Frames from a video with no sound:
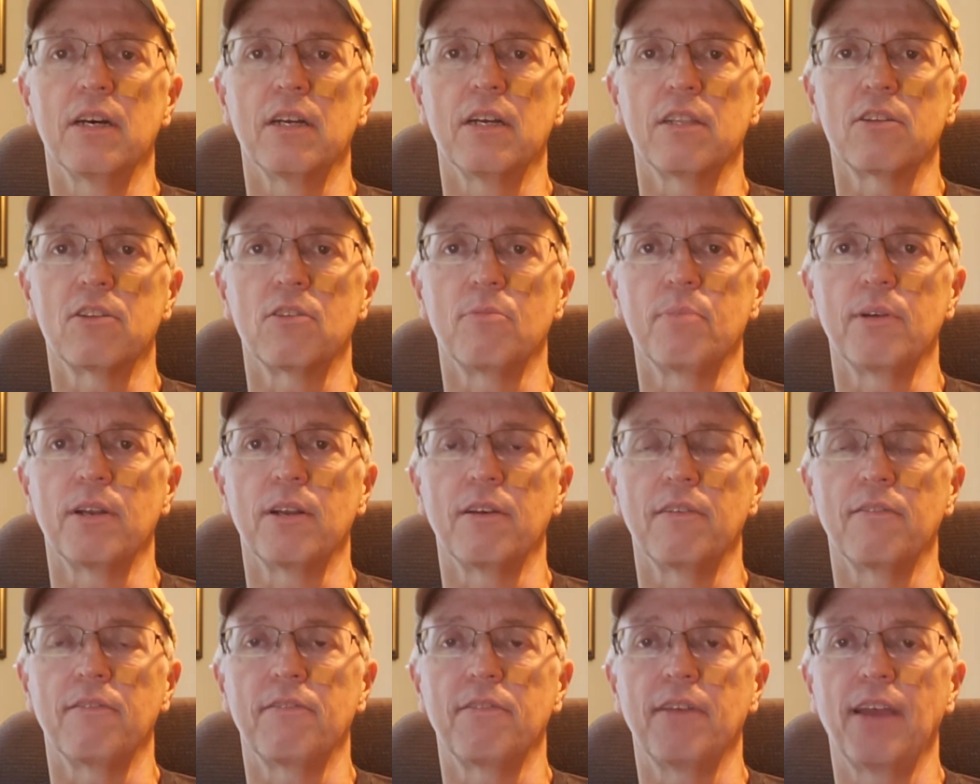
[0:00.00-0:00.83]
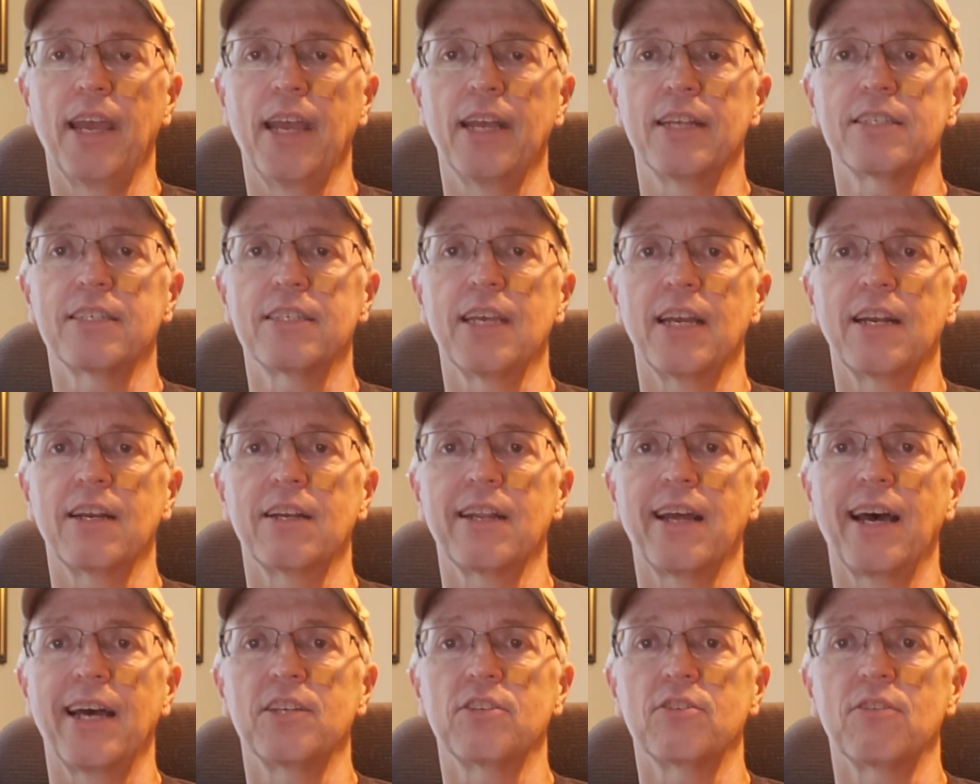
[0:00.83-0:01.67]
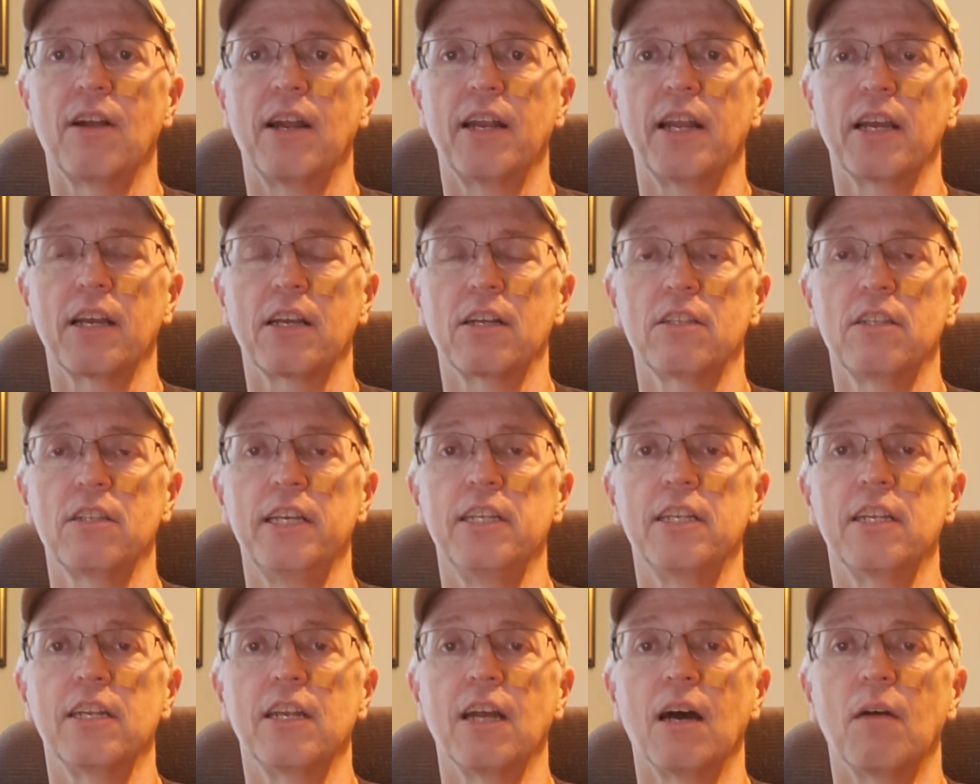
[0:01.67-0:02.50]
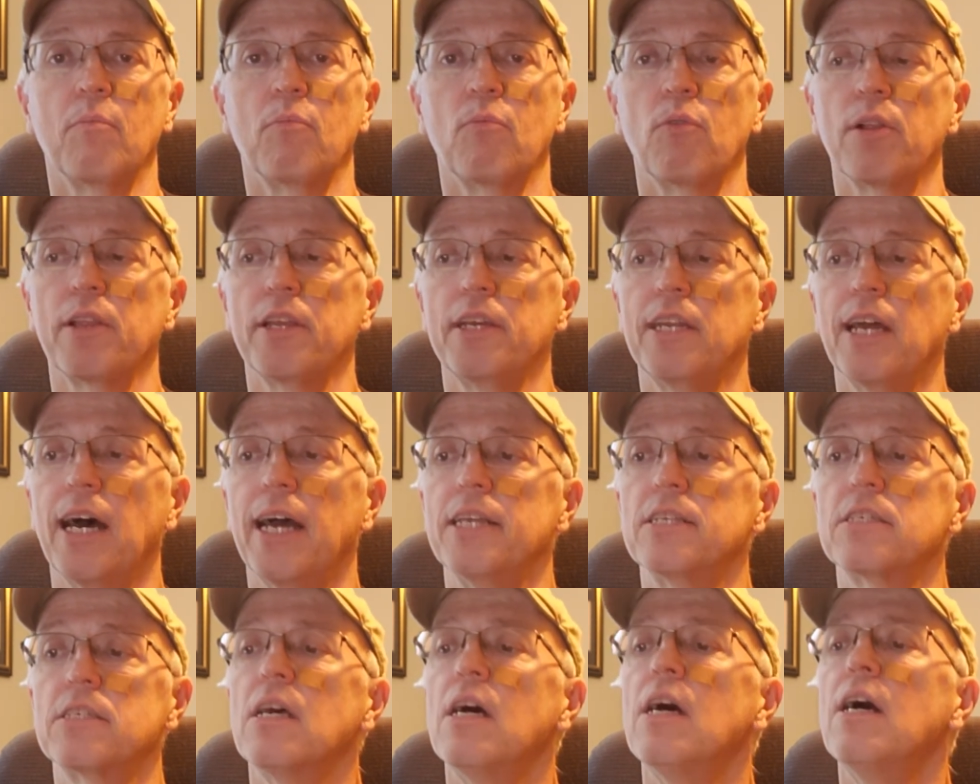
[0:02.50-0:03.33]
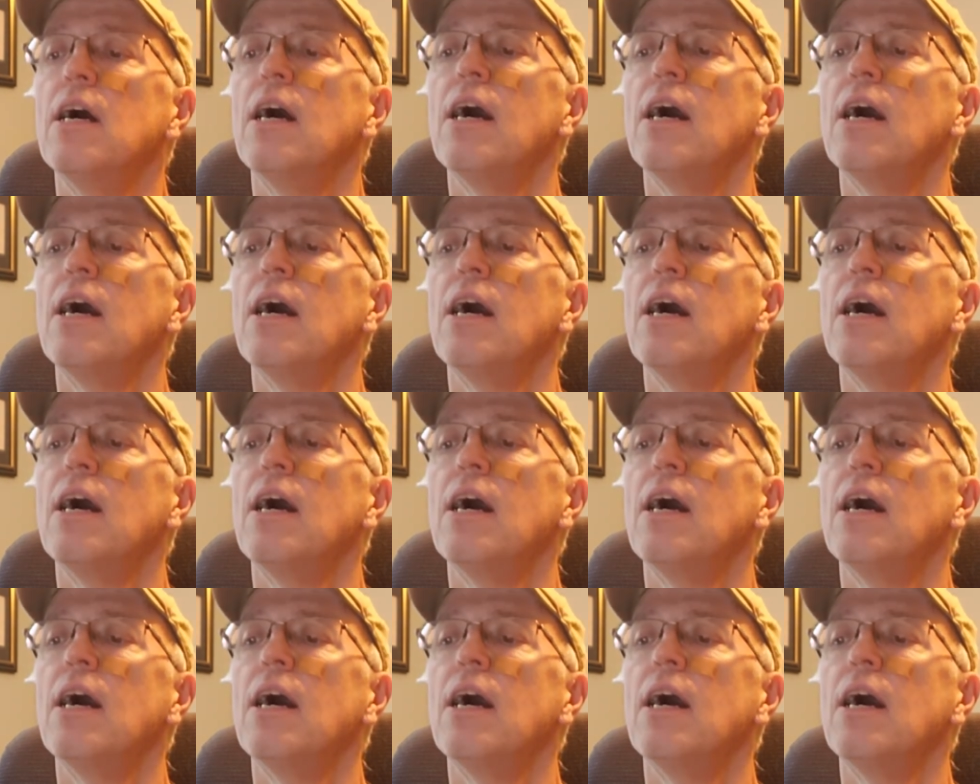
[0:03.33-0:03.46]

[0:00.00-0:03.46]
A little bit of hand sanitizer on it, cleaned it up really nice.